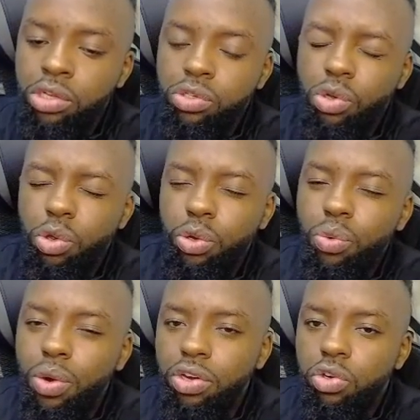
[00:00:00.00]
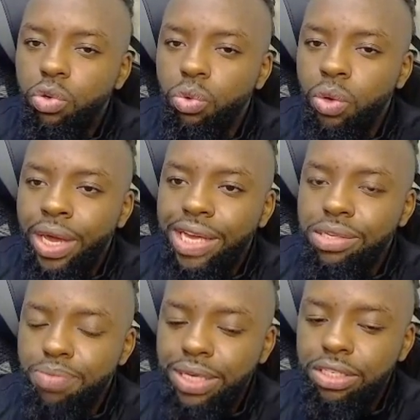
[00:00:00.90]
So you want to,
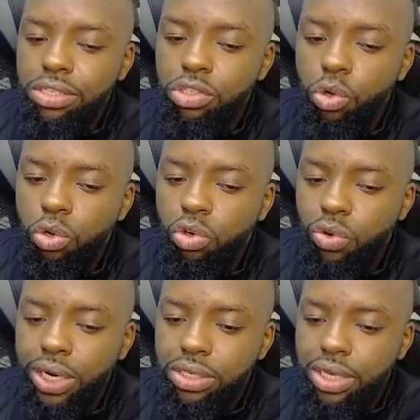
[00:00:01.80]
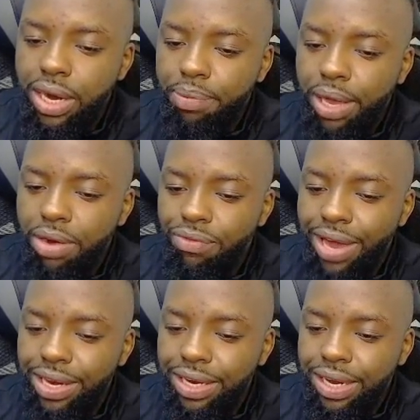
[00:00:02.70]
as much as your trade setup can
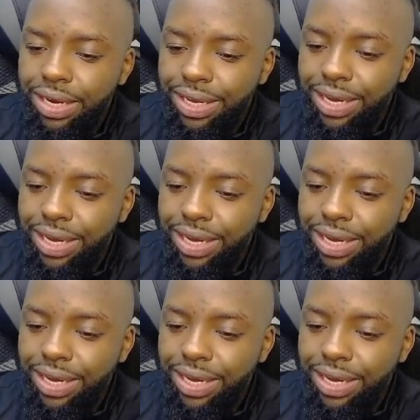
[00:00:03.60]
validate